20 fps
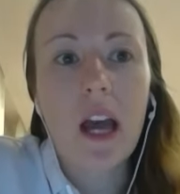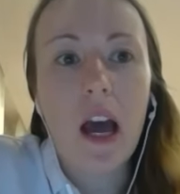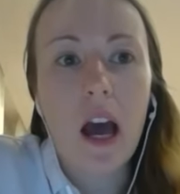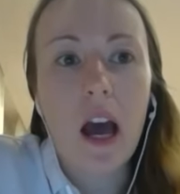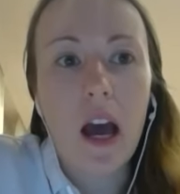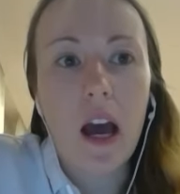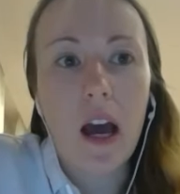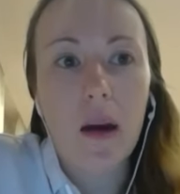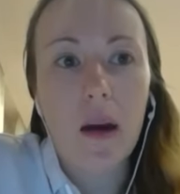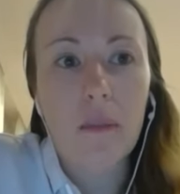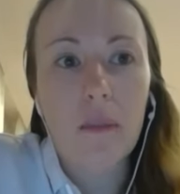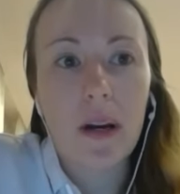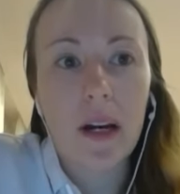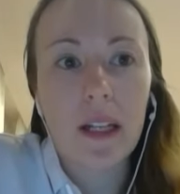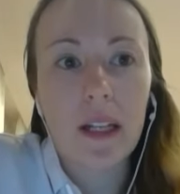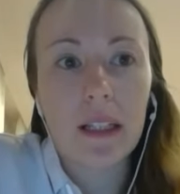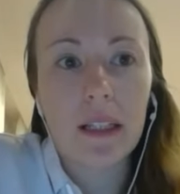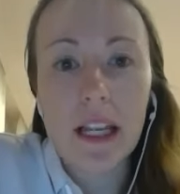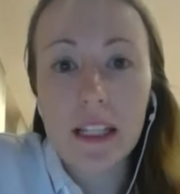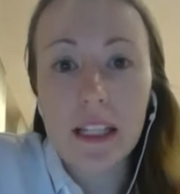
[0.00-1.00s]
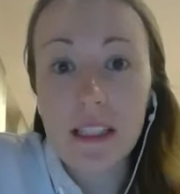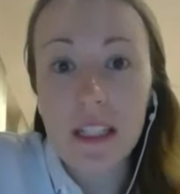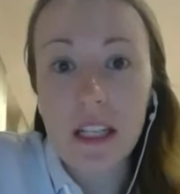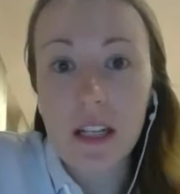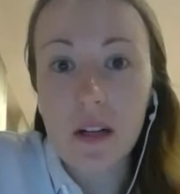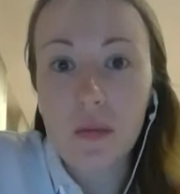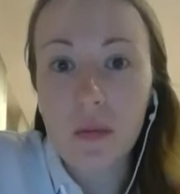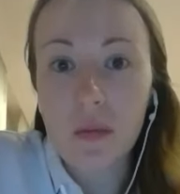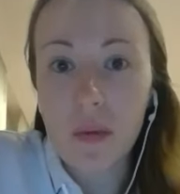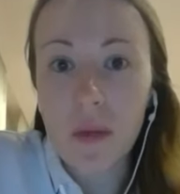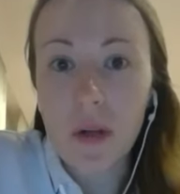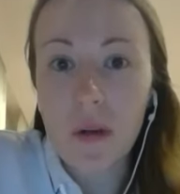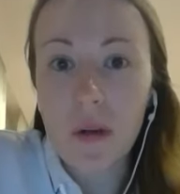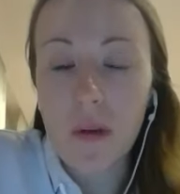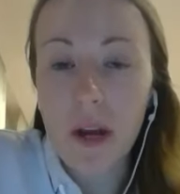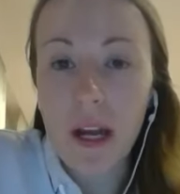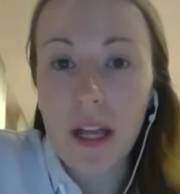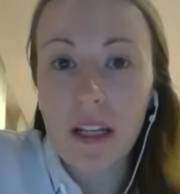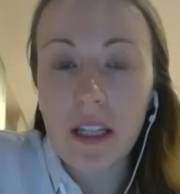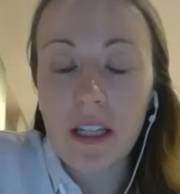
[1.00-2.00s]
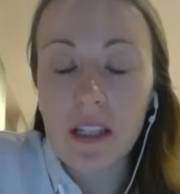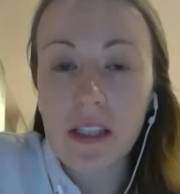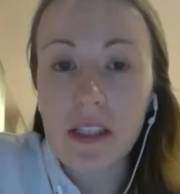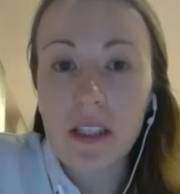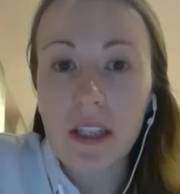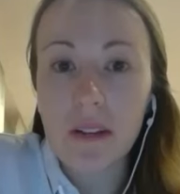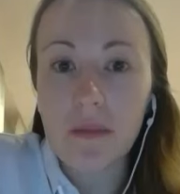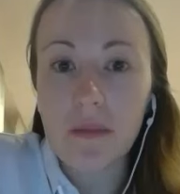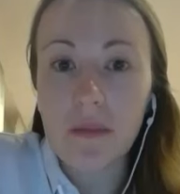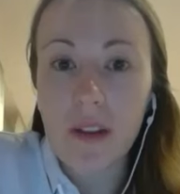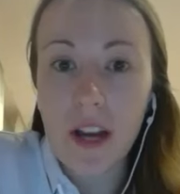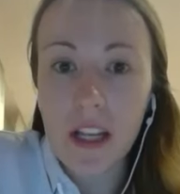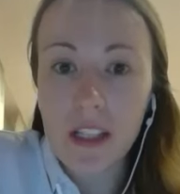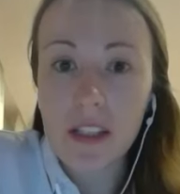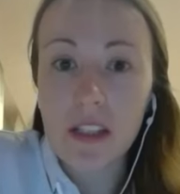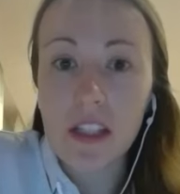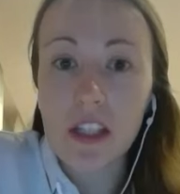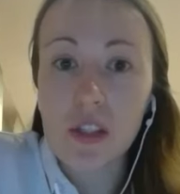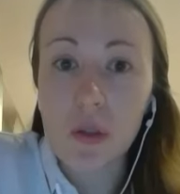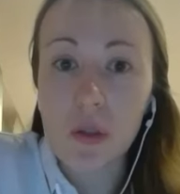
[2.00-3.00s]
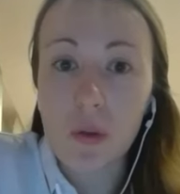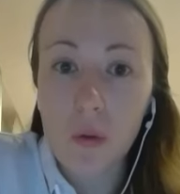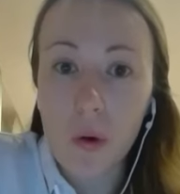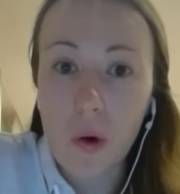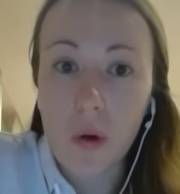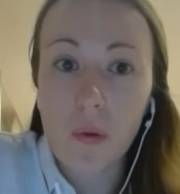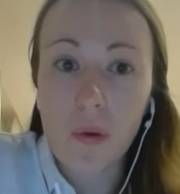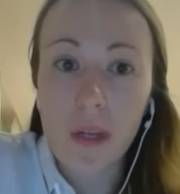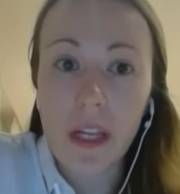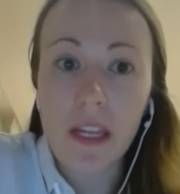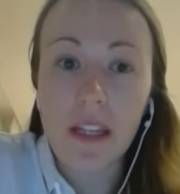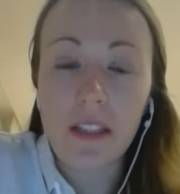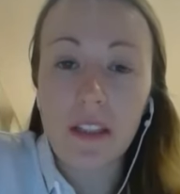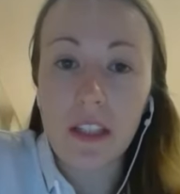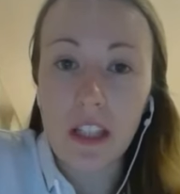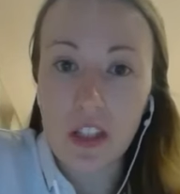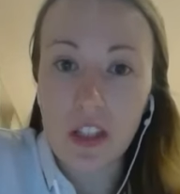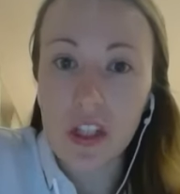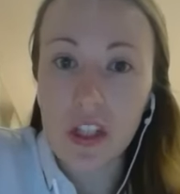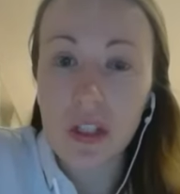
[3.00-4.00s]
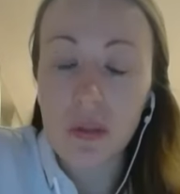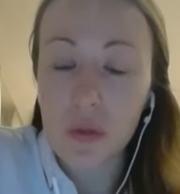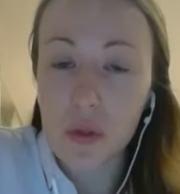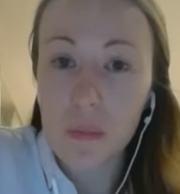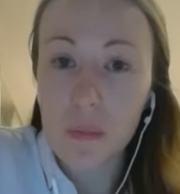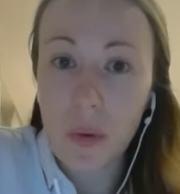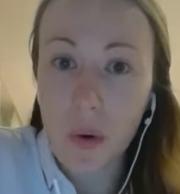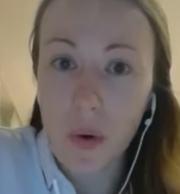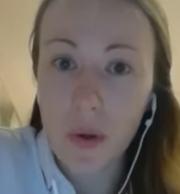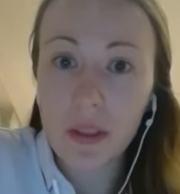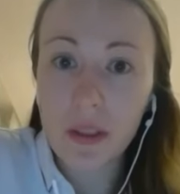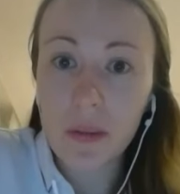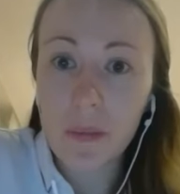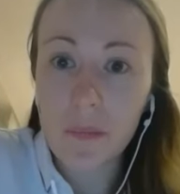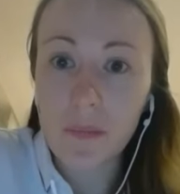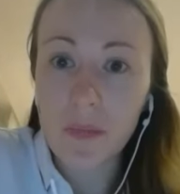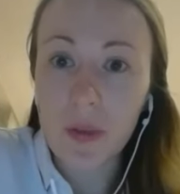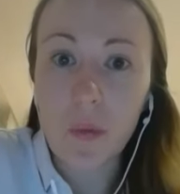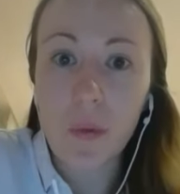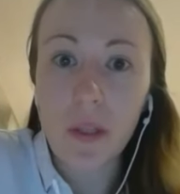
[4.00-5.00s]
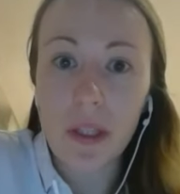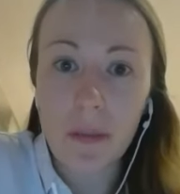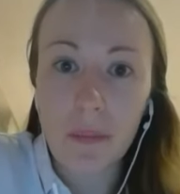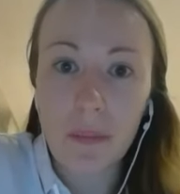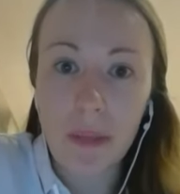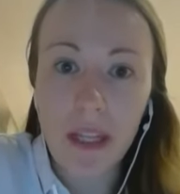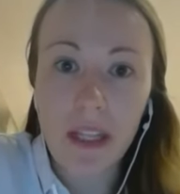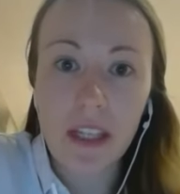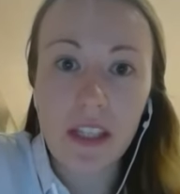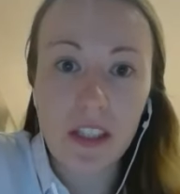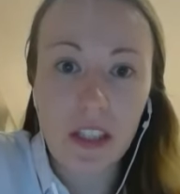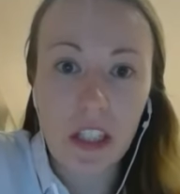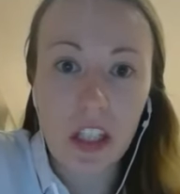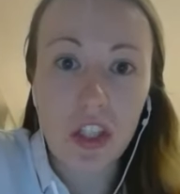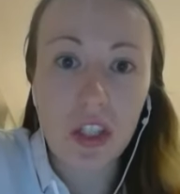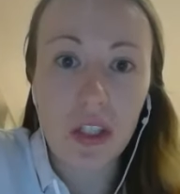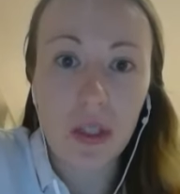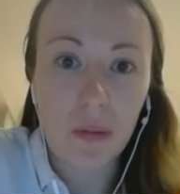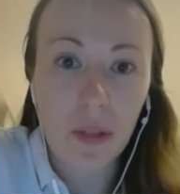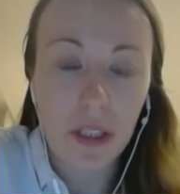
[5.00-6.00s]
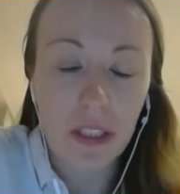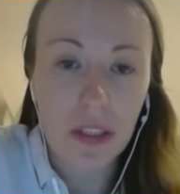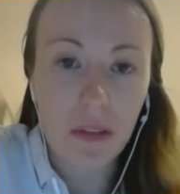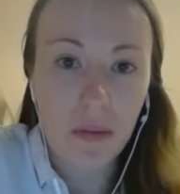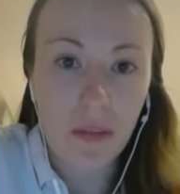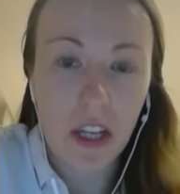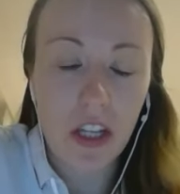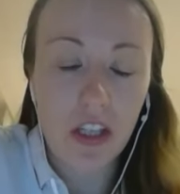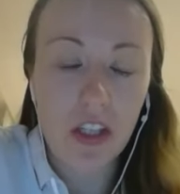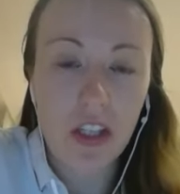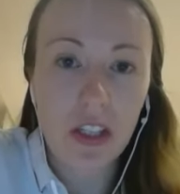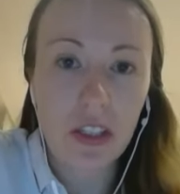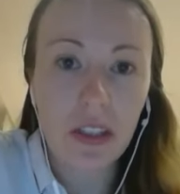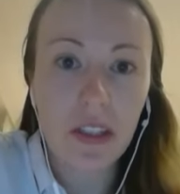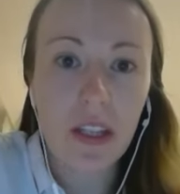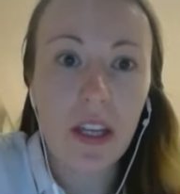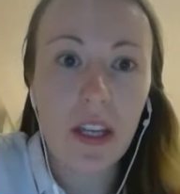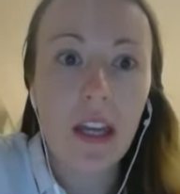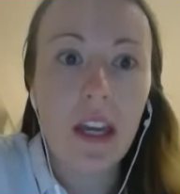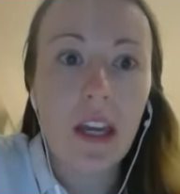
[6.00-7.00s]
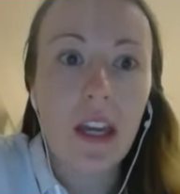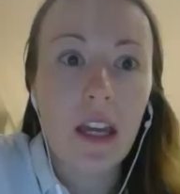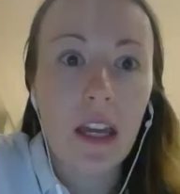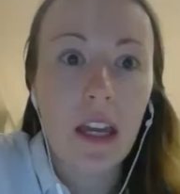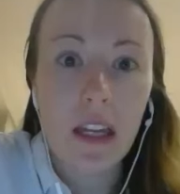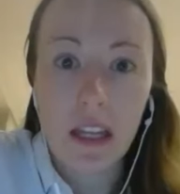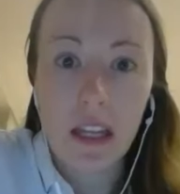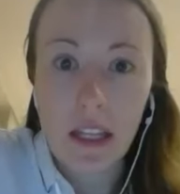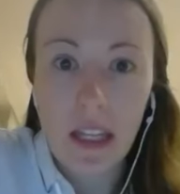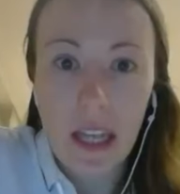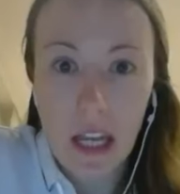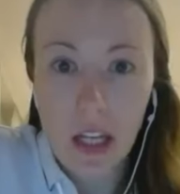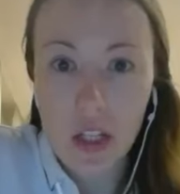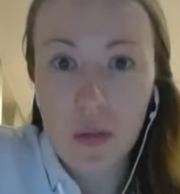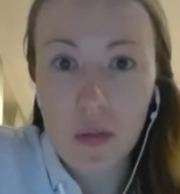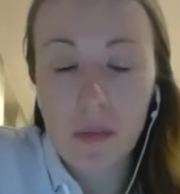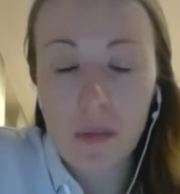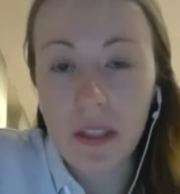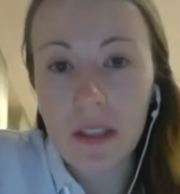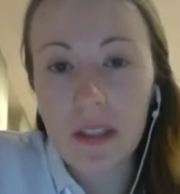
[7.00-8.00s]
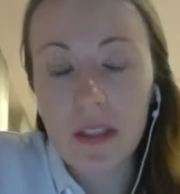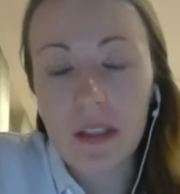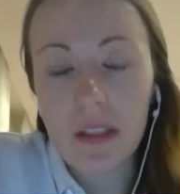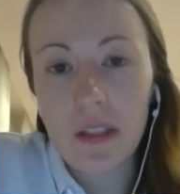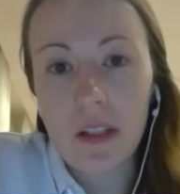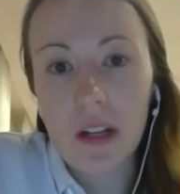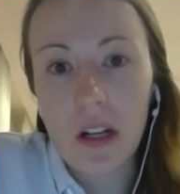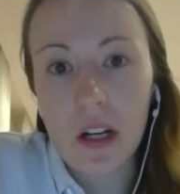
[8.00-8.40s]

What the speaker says: But last year, Formula One is the fastest growing digital sport with the biggest digital activation and engagement.